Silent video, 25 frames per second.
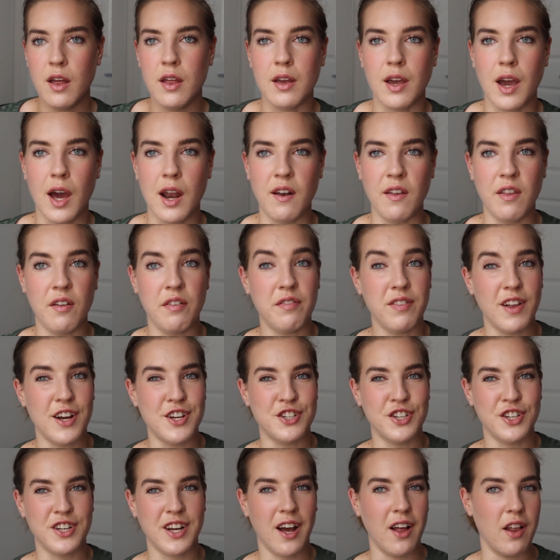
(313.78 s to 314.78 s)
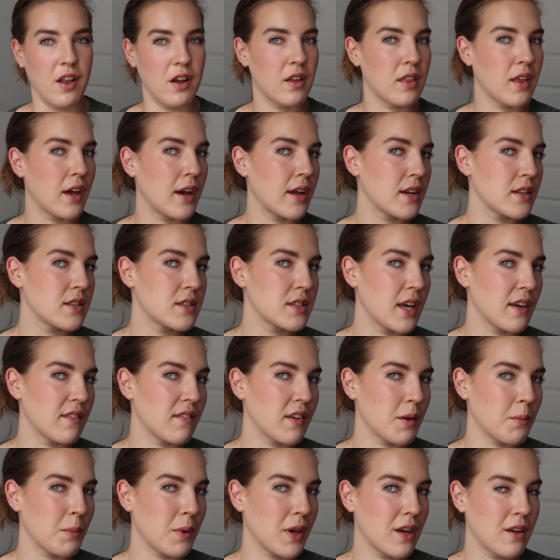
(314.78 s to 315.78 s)
kind of the flush of color that it's
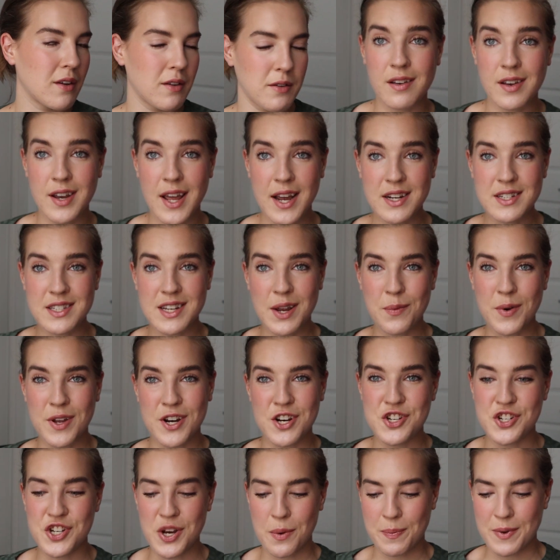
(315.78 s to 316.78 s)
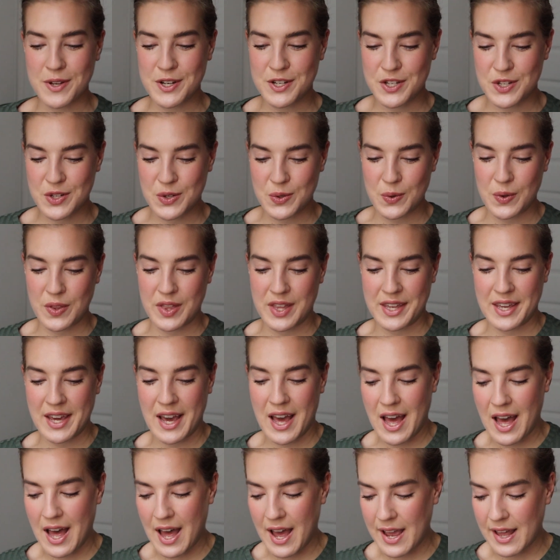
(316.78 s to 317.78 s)
giving me. Next I want to jump into the
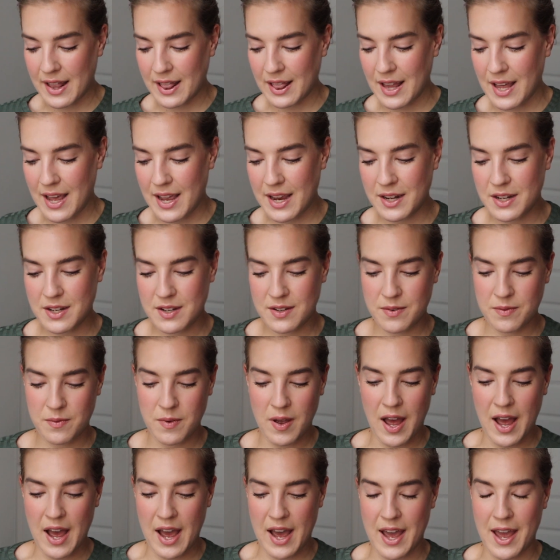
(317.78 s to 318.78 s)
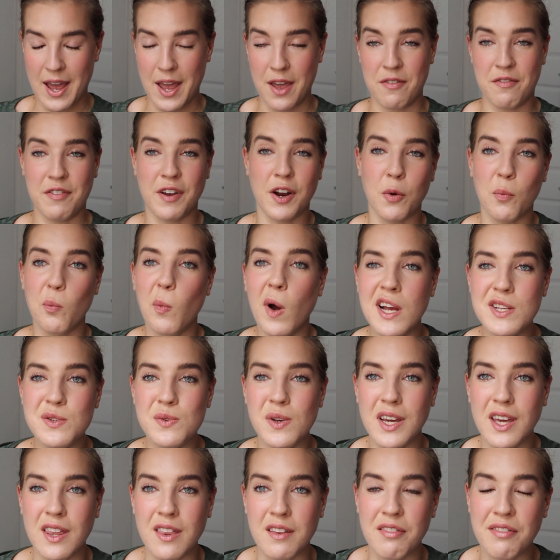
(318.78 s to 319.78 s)
highlight. I figure might as
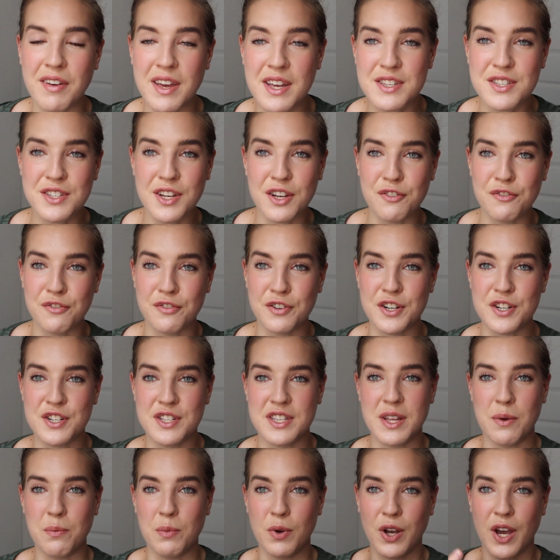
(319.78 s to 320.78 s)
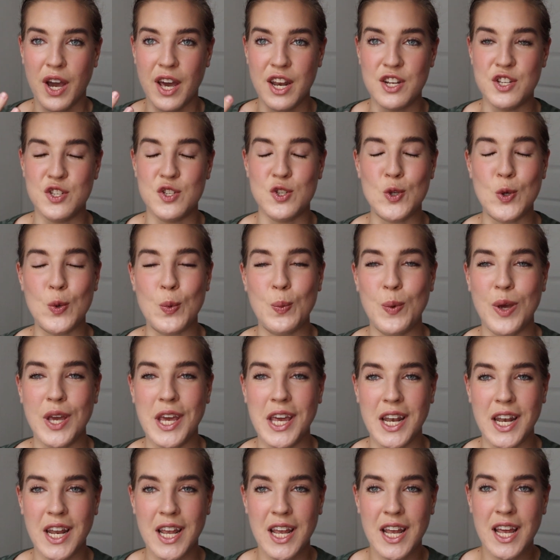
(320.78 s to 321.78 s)
well get the face done first, then we'll kind of zoom
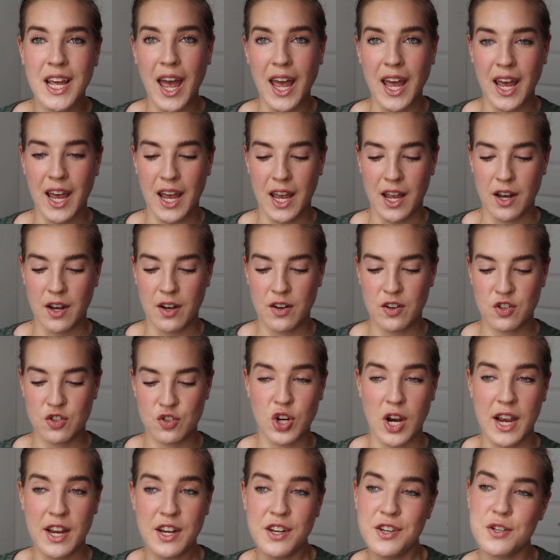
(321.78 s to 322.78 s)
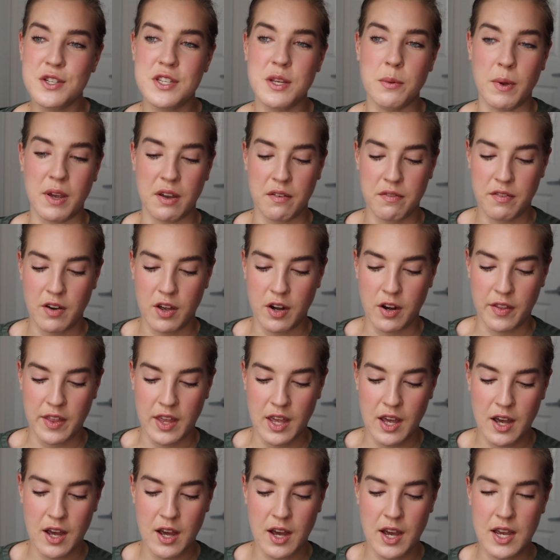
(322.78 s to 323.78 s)
in and try and do something fun on
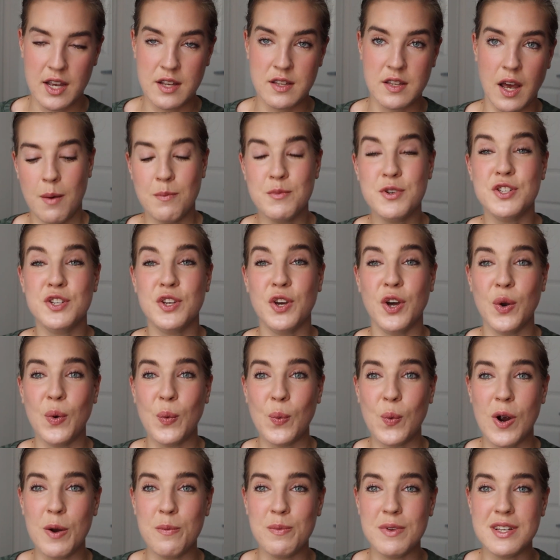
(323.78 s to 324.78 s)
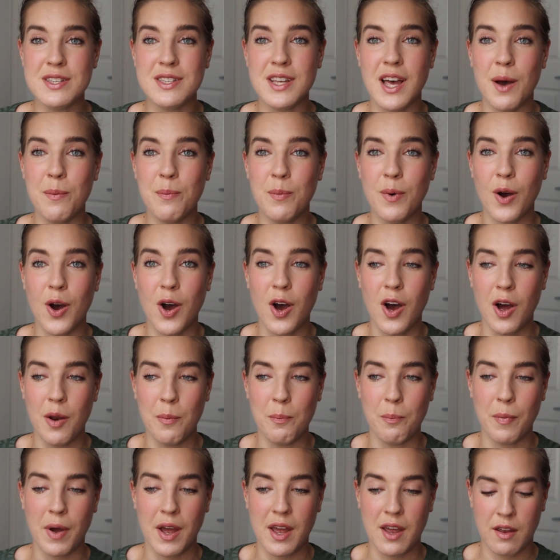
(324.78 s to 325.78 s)
the eyes. I'm just going to warm this up
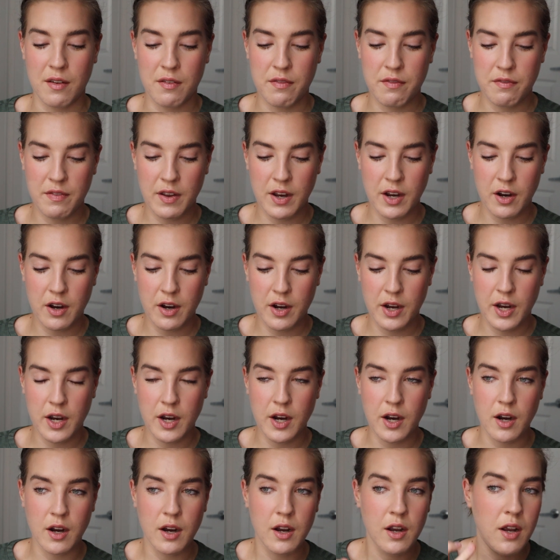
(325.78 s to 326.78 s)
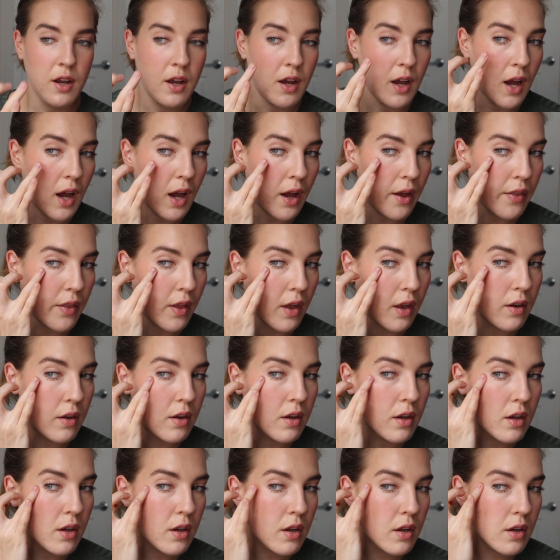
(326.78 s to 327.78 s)
on my finger here and
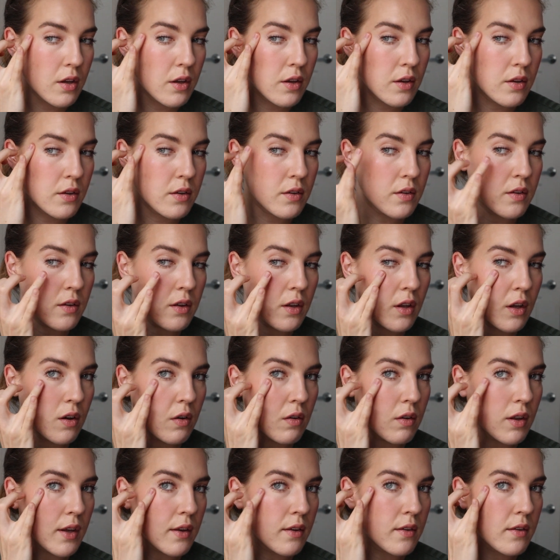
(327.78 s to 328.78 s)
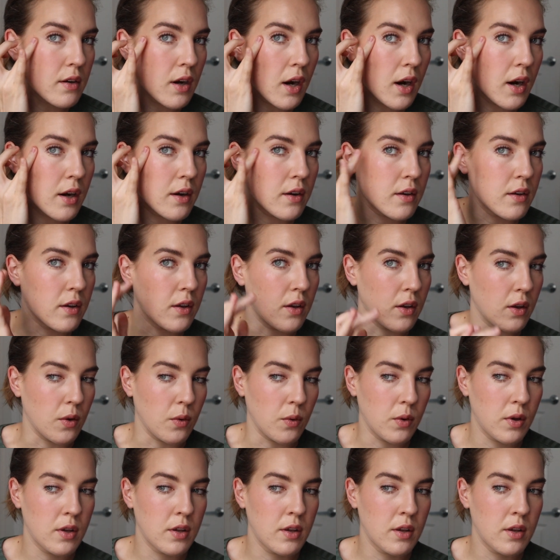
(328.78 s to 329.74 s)
then slowly start to